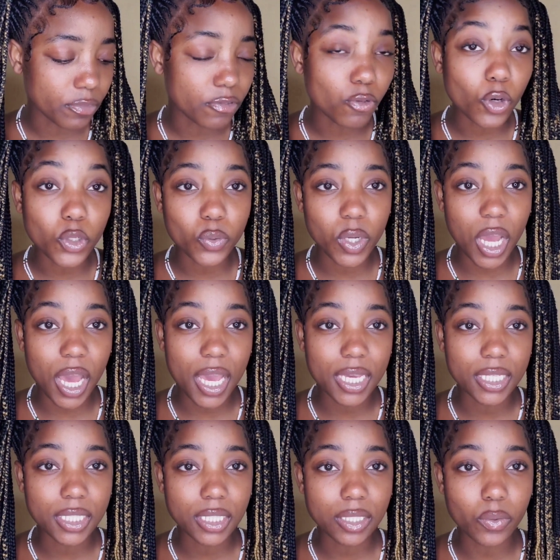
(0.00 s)
for you
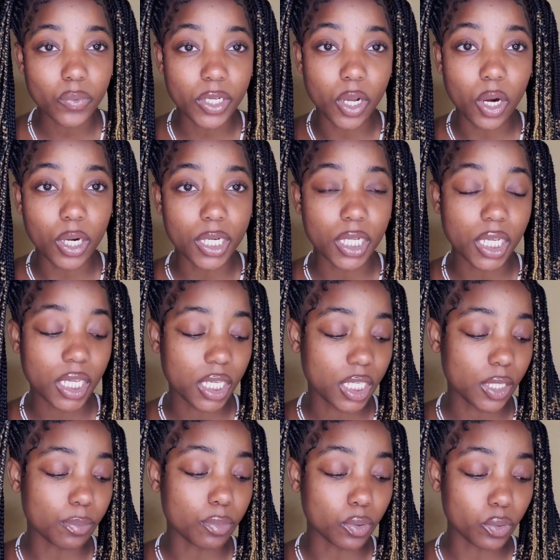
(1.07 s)
guys regarding
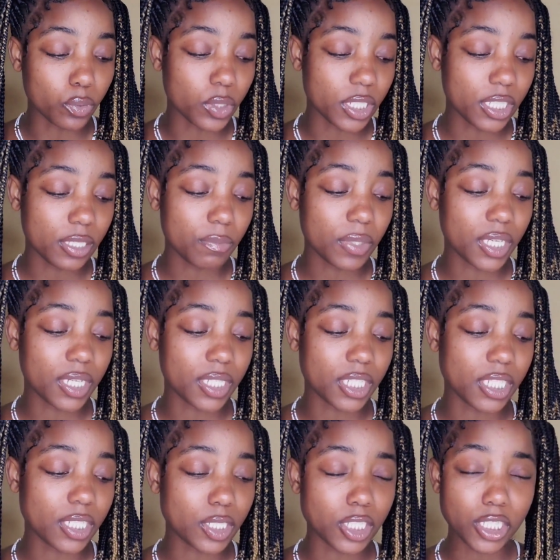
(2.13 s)
Burundi because
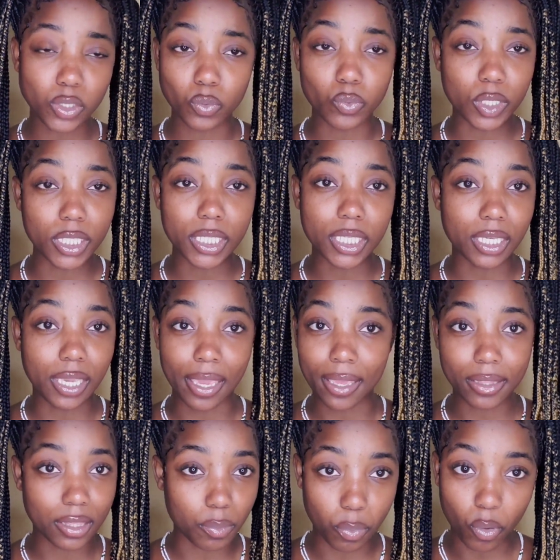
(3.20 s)
she just really
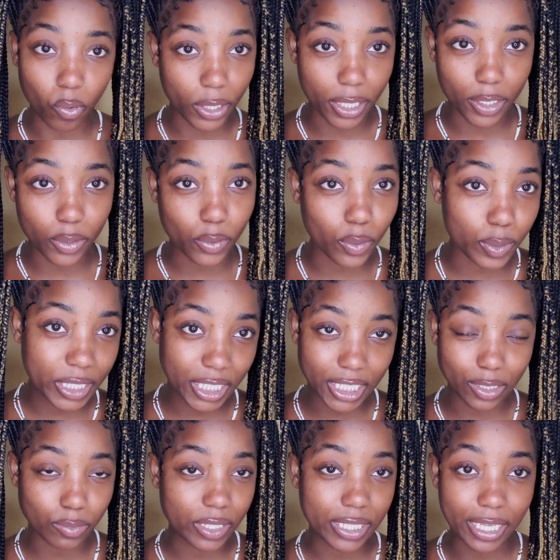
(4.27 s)
hit the point, you know, she
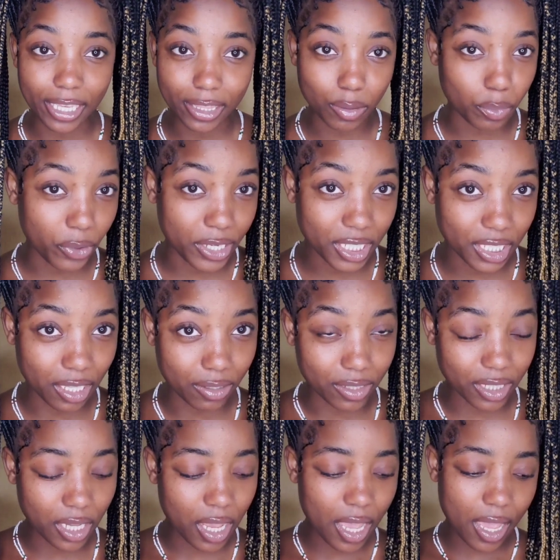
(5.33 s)
just really hit the brain
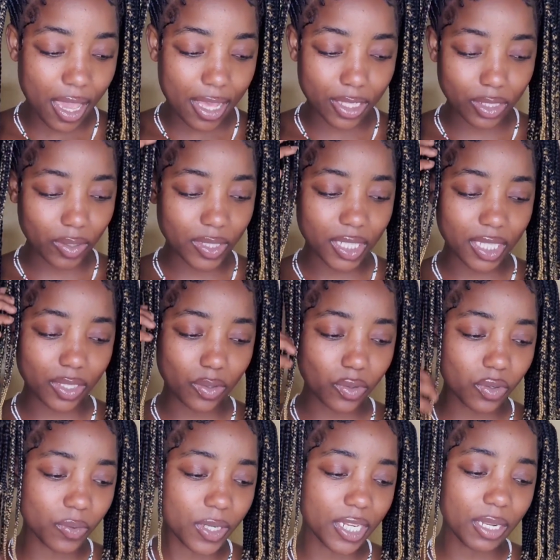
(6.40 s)
cells. And so I was like, you
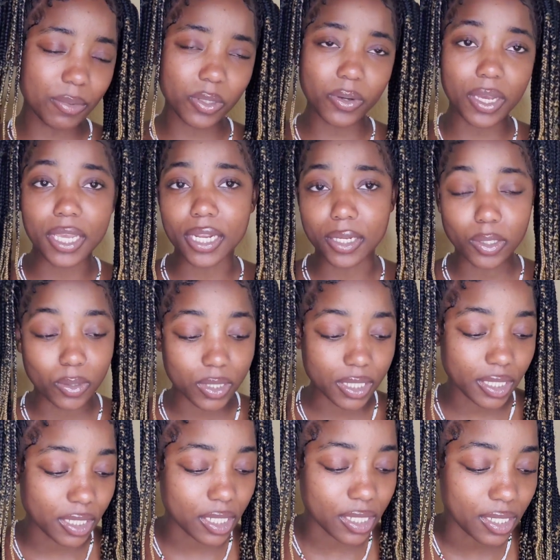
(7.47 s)
know what, let me go ahead and do
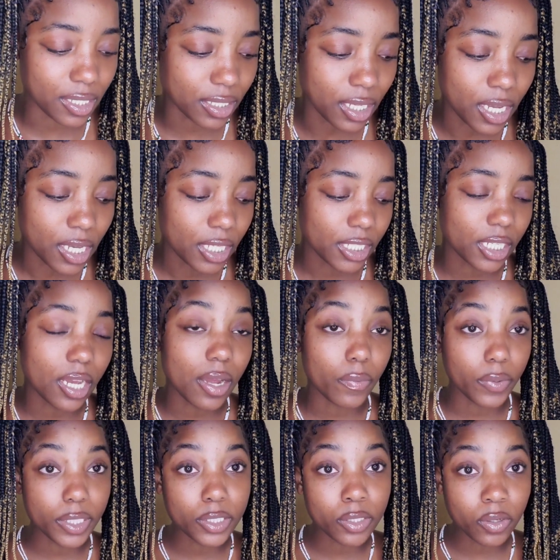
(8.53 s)
this because she got
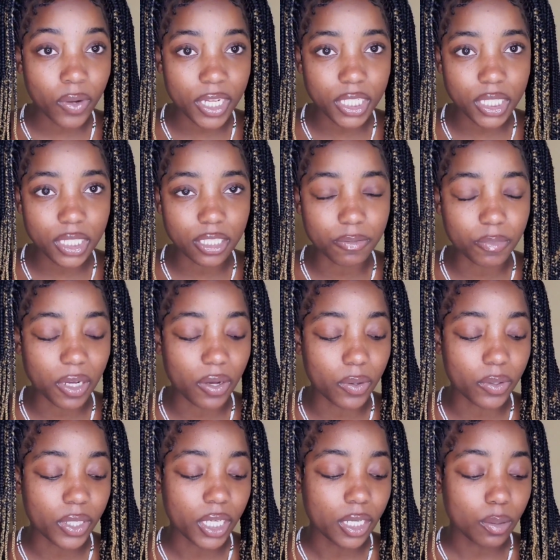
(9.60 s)
really good questions about